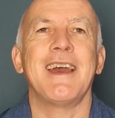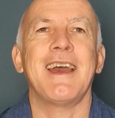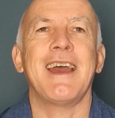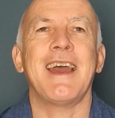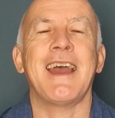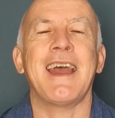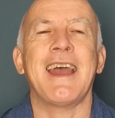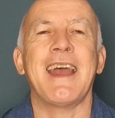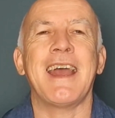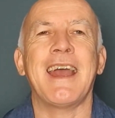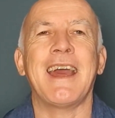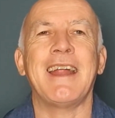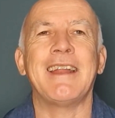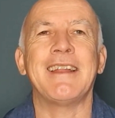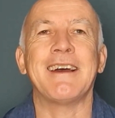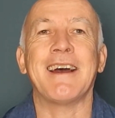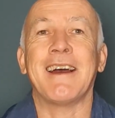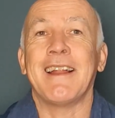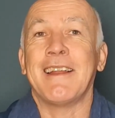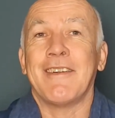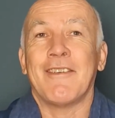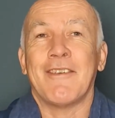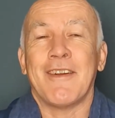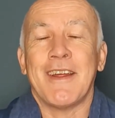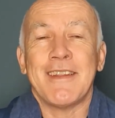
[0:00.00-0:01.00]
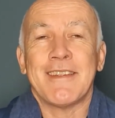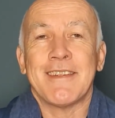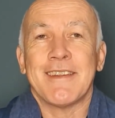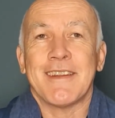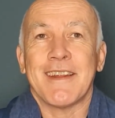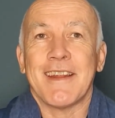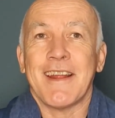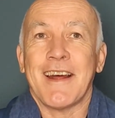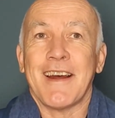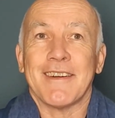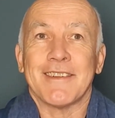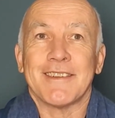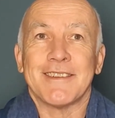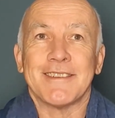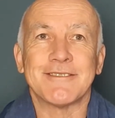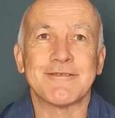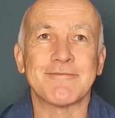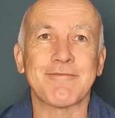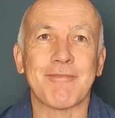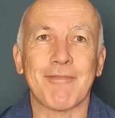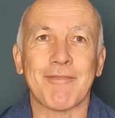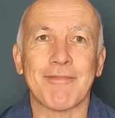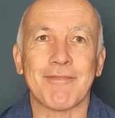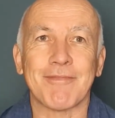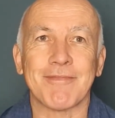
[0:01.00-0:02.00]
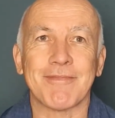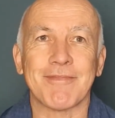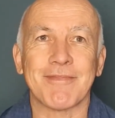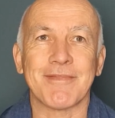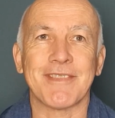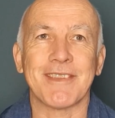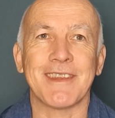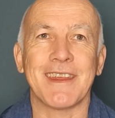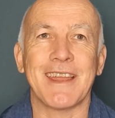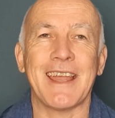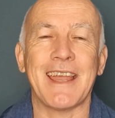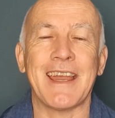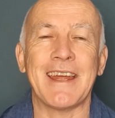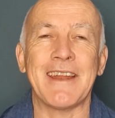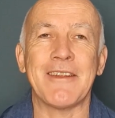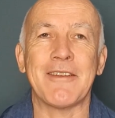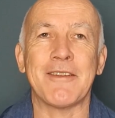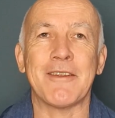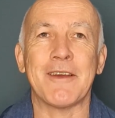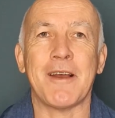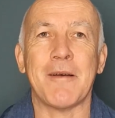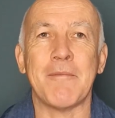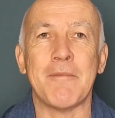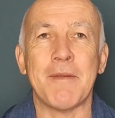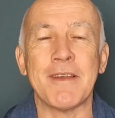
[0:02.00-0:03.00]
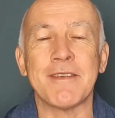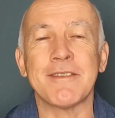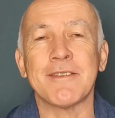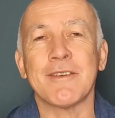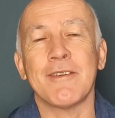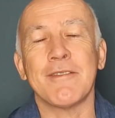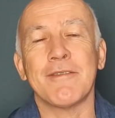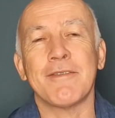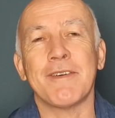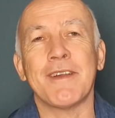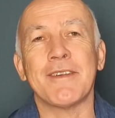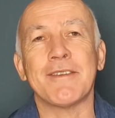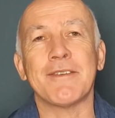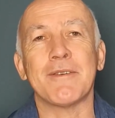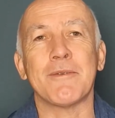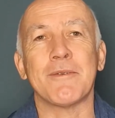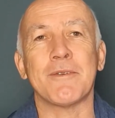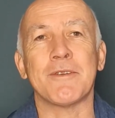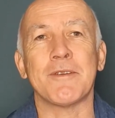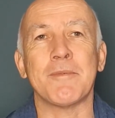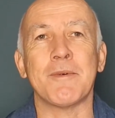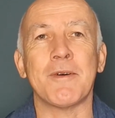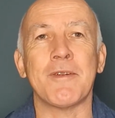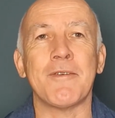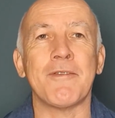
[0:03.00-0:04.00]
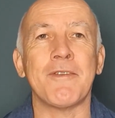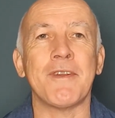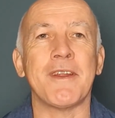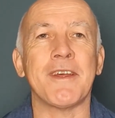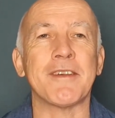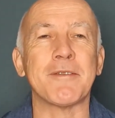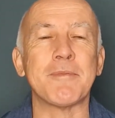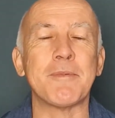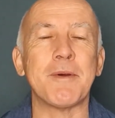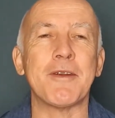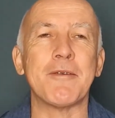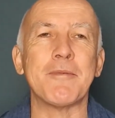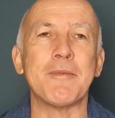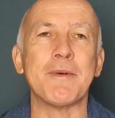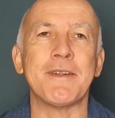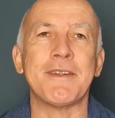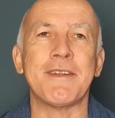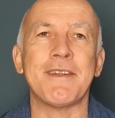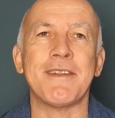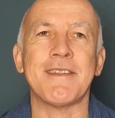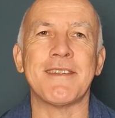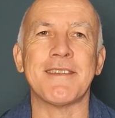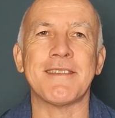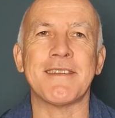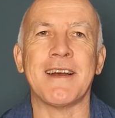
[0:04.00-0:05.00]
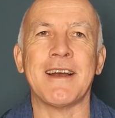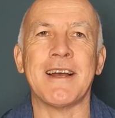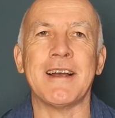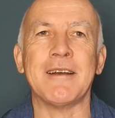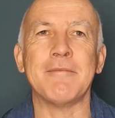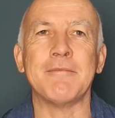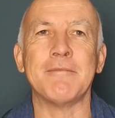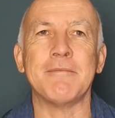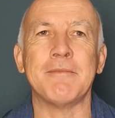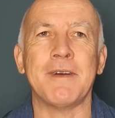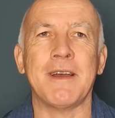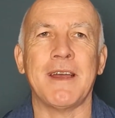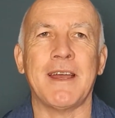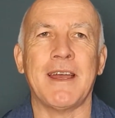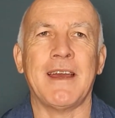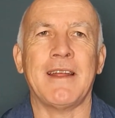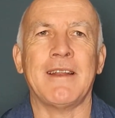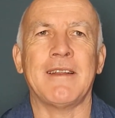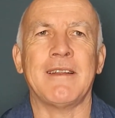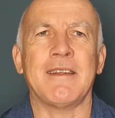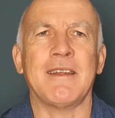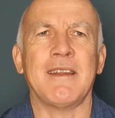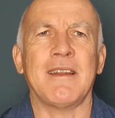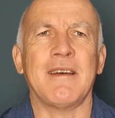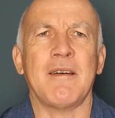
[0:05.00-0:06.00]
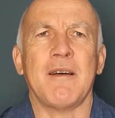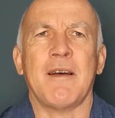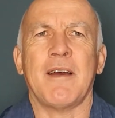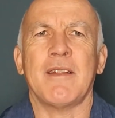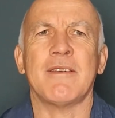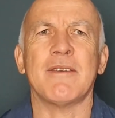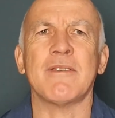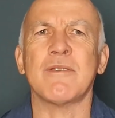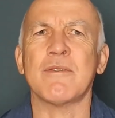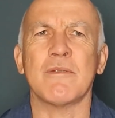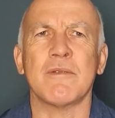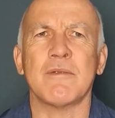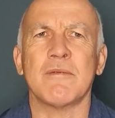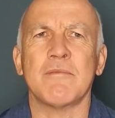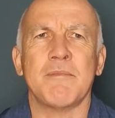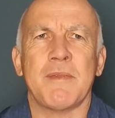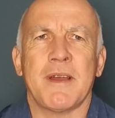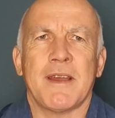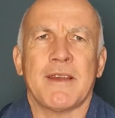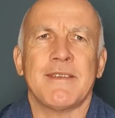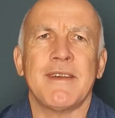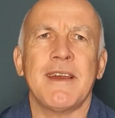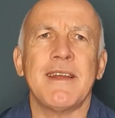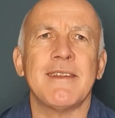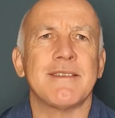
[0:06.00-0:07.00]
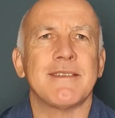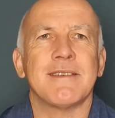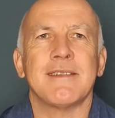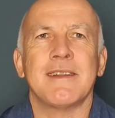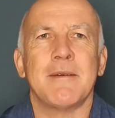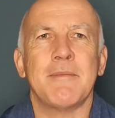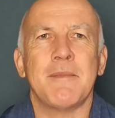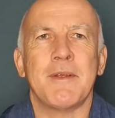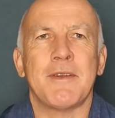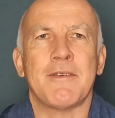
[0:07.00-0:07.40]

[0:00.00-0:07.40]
And I rented it out. And I must confess, it was a bit of an experiment at the time. And, you know, I just thought, it makes sense. Let me